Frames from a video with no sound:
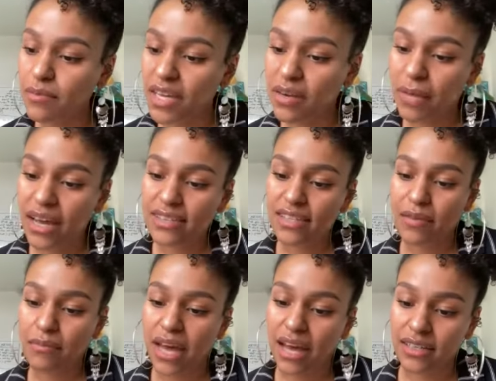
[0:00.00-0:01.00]
to minimize
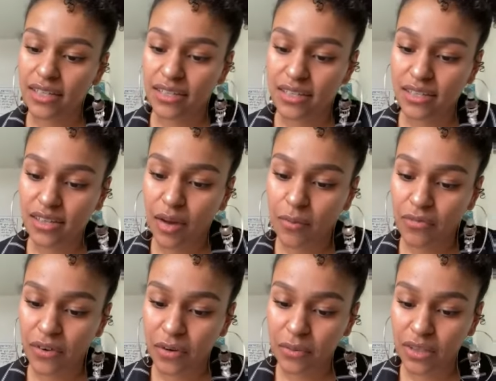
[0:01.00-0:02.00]
impact and
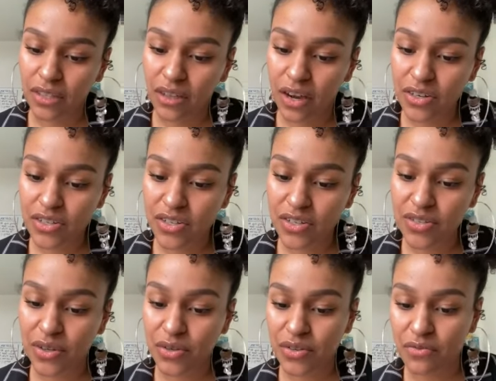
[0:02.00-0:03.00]
discomfort with the larger
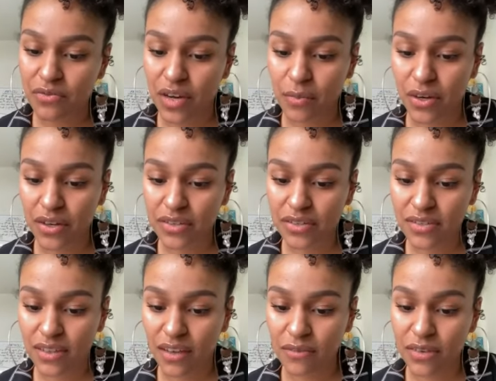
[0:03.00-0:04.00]
social
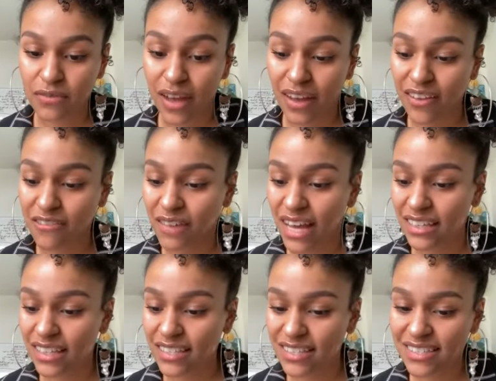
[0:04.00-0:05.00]
frameworks of
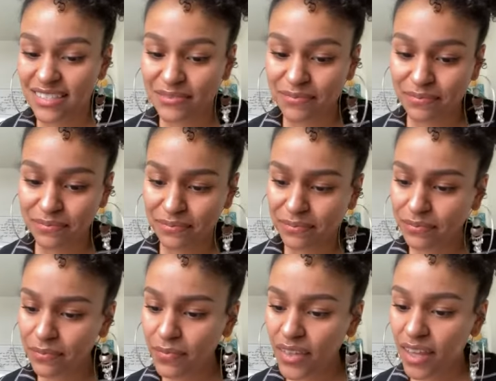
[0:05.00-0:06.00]
violence
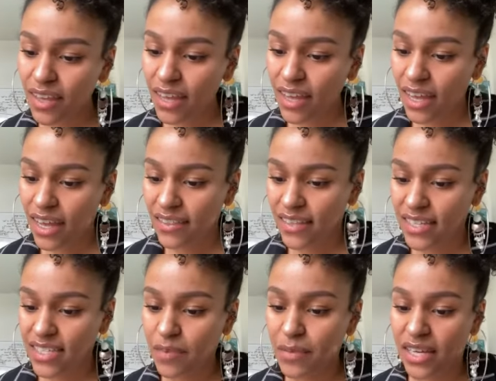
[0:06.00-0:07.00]
and
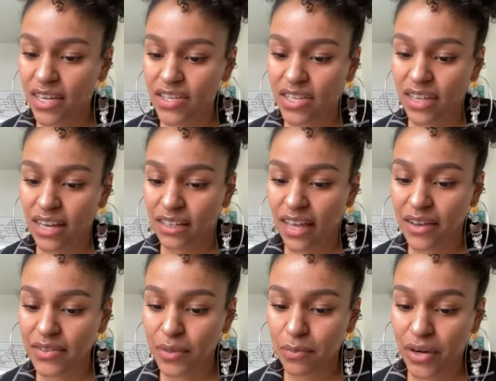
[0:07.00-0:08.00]
the intimidation that
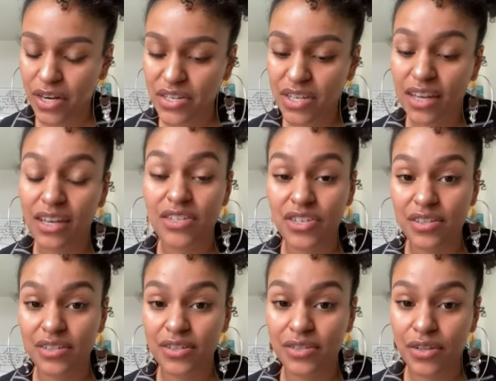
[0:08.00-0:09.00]
allows oppression and
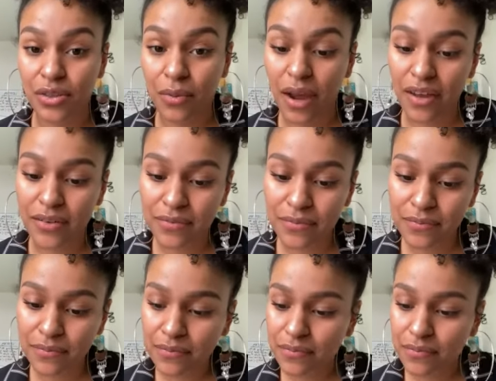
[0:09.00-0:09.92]
injustice to thrive.